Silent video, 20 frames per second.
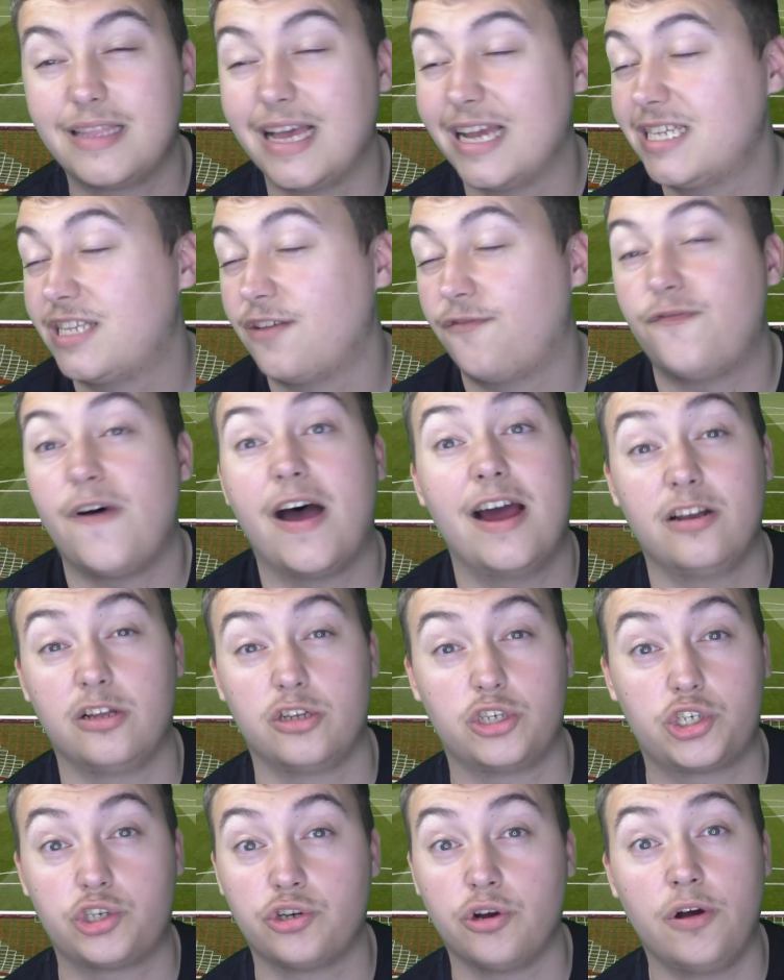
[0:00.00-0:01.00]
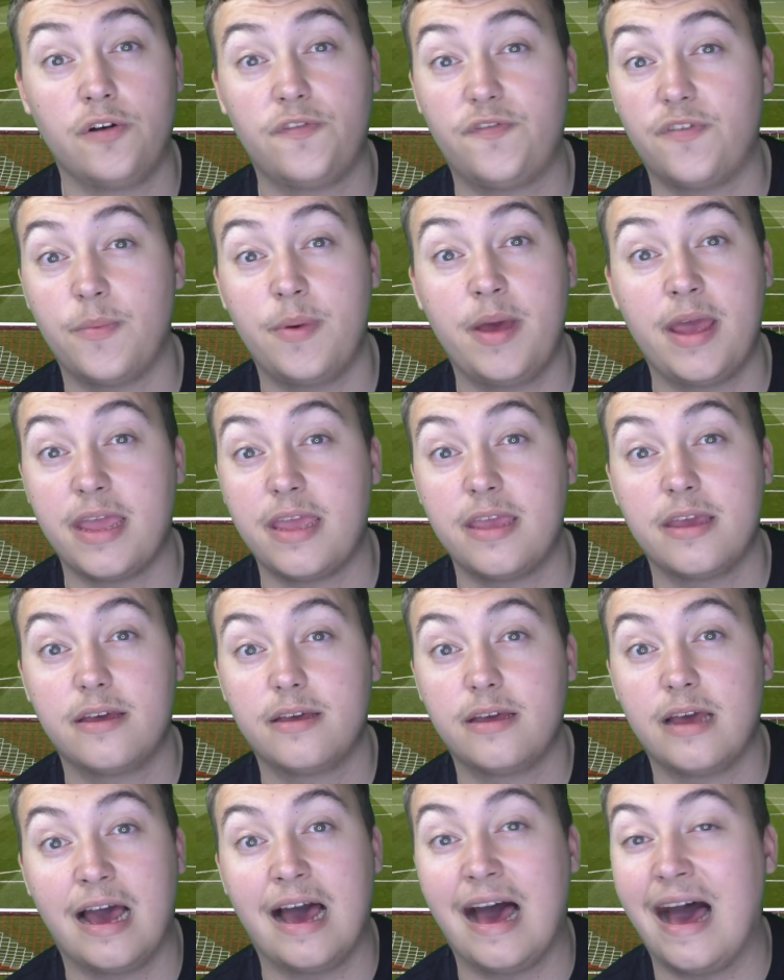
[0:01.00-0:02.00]
that's the final straw for me.
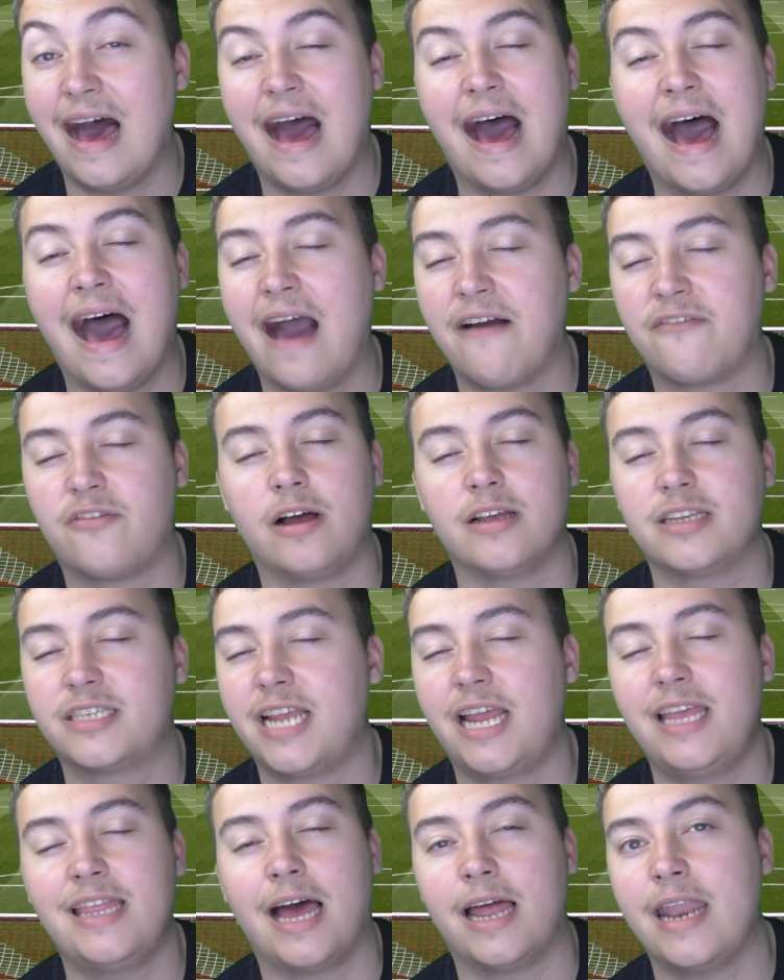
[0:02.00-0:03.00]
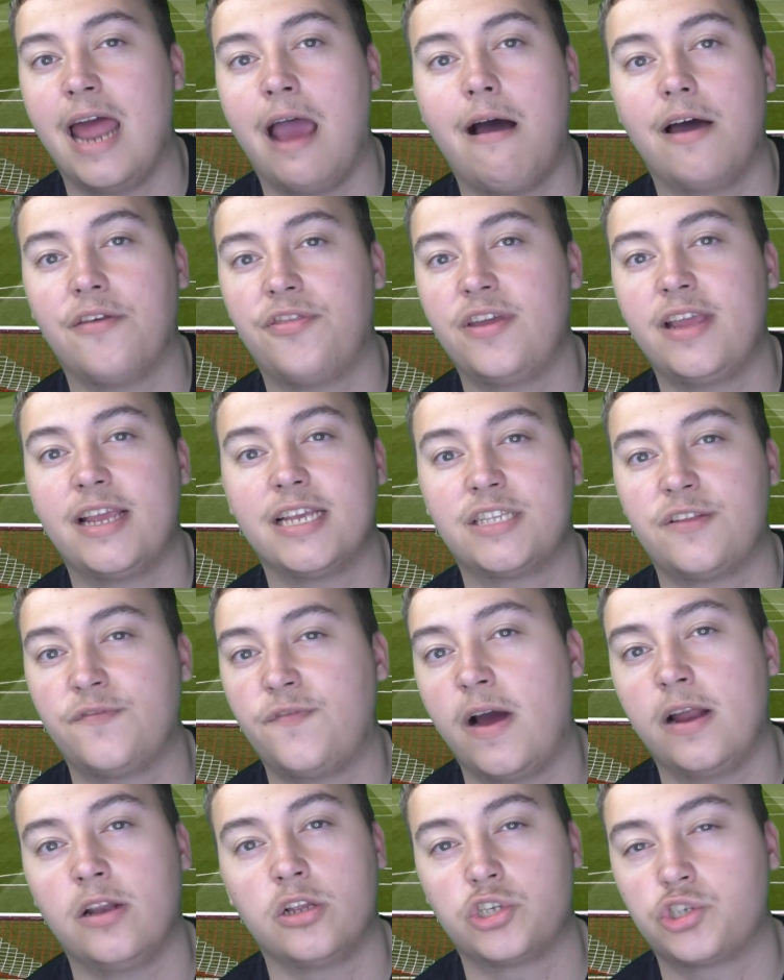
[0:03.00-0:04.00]
I, have got to say that now. I think it's the
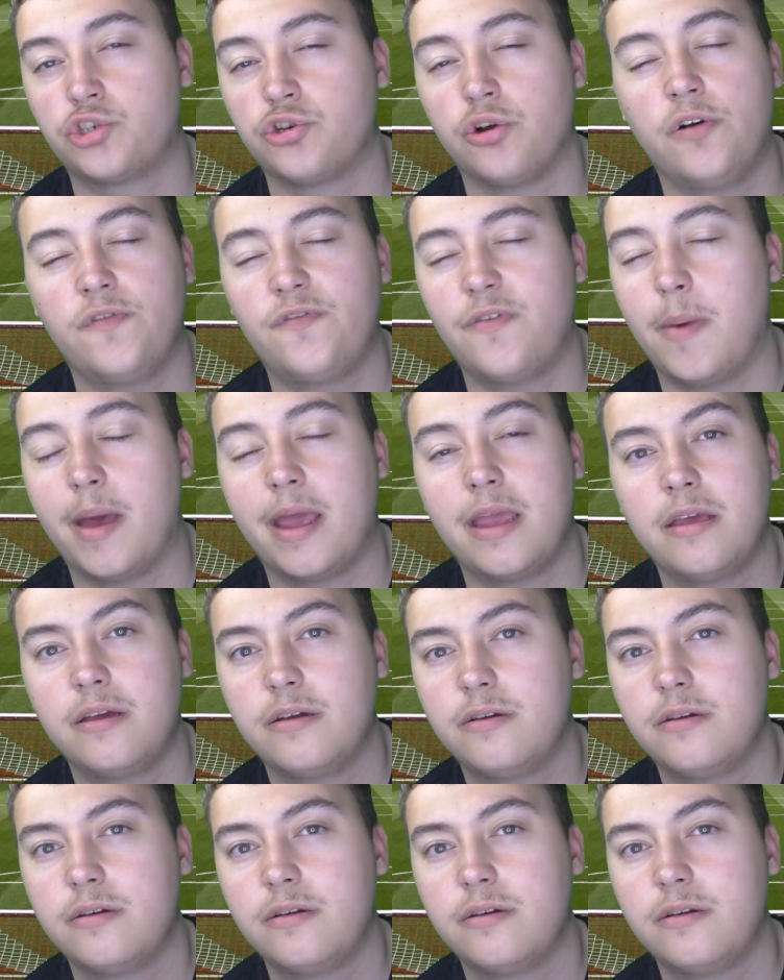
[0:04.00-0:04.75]
final straw for me.